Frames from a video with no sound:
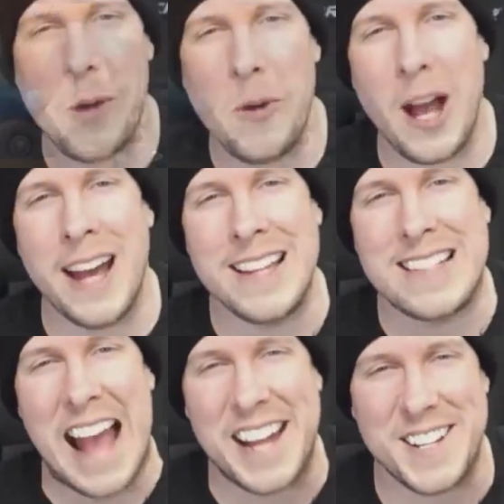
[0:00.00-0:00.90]
going on?
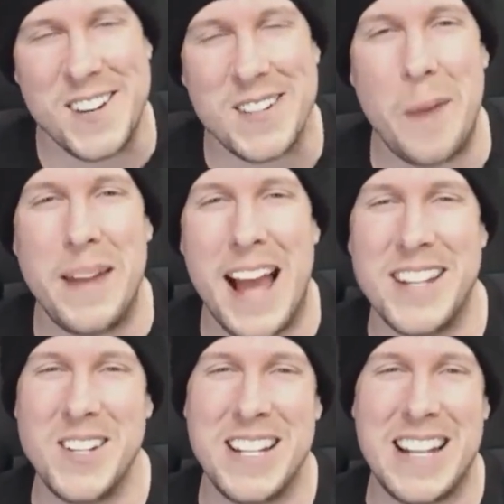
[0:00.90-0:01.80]
It's Ash here coming
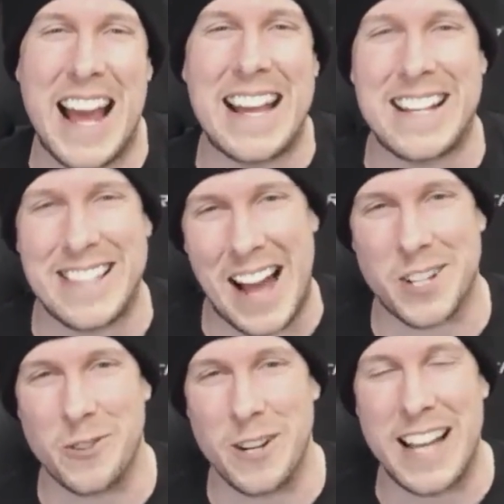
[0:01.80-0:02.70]
at you today in
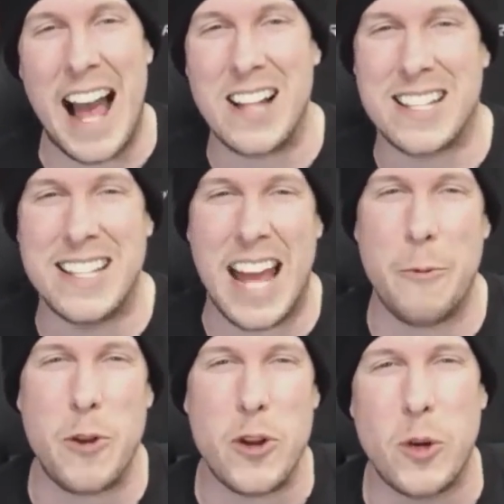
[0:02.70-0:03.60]
Clash Royale.
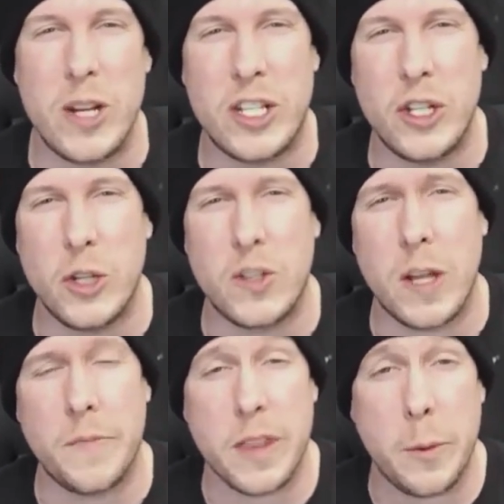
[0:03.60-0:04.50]
Today we are going to do
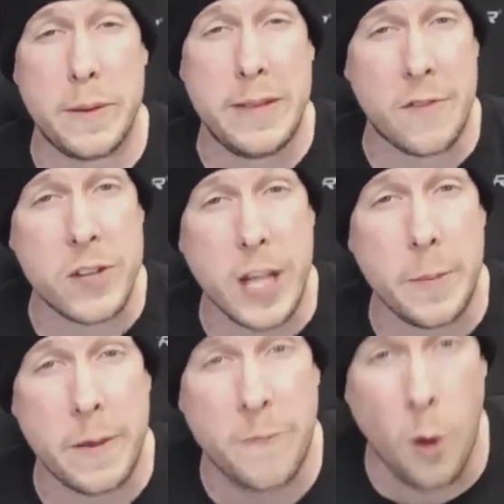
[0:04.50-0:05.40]
something that we've never
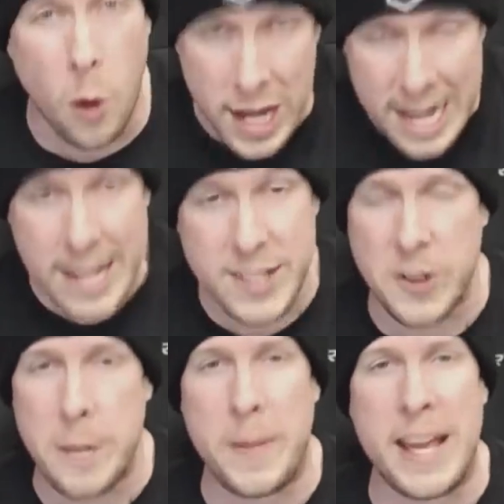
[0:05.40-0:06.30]
done before. It's
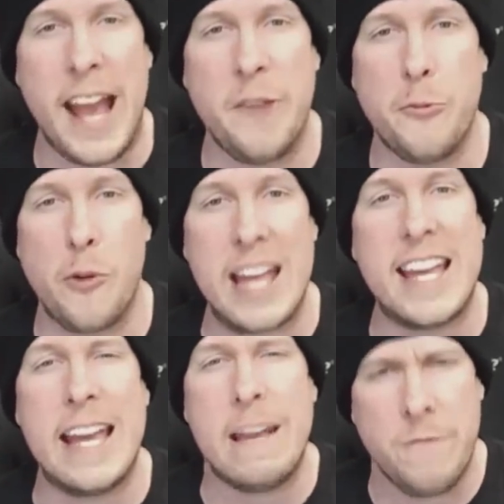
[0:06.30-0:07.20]
going to be a
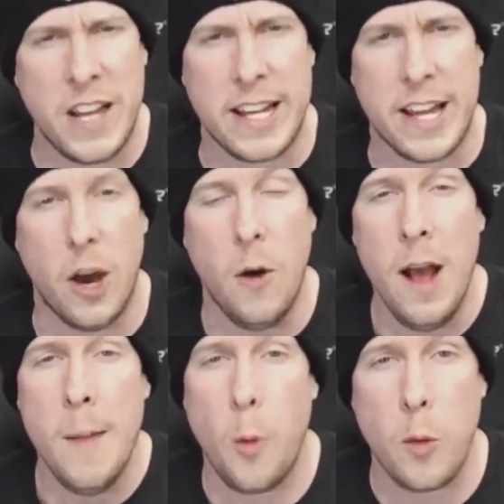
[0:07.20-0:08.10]
ranking video,
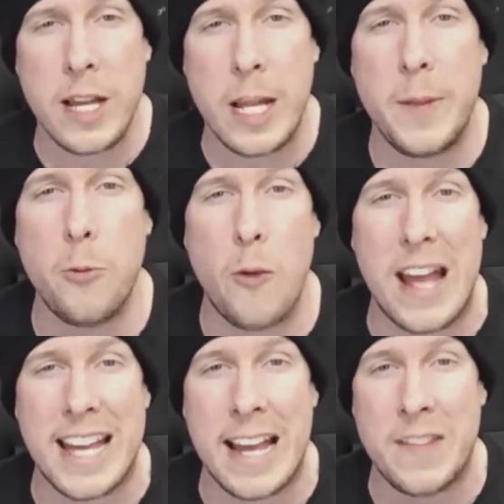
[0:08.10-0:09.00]
but we're going to be
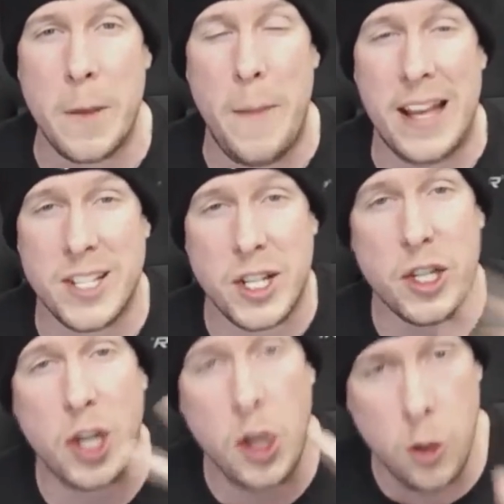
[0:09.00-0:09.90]
ranking the
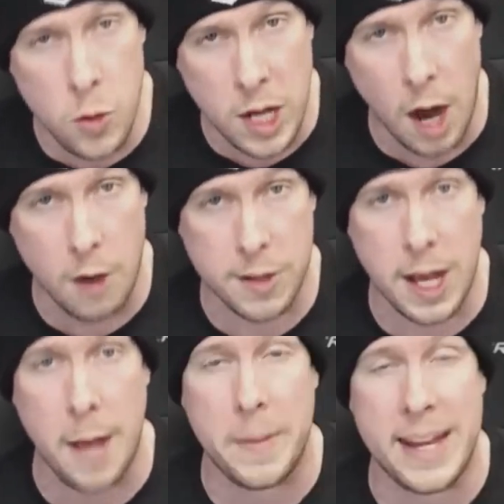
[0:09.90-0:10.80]
best 2-card
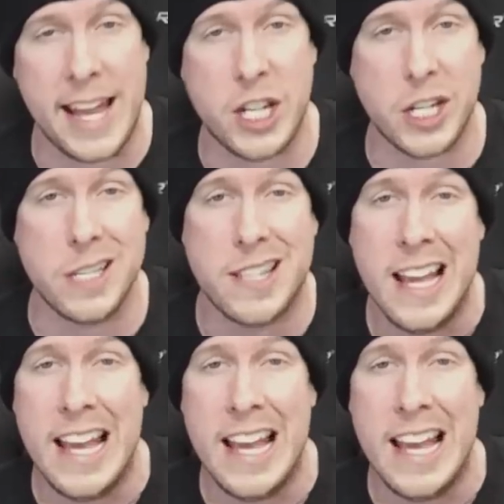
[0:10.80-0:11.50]
combinations